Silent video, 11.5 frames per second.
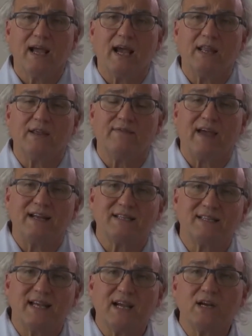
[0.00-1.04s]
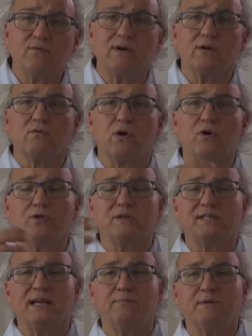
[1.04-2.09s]
and they've had secondary growth
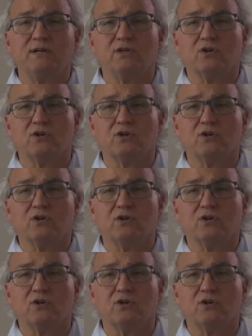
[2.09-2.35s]
attempting to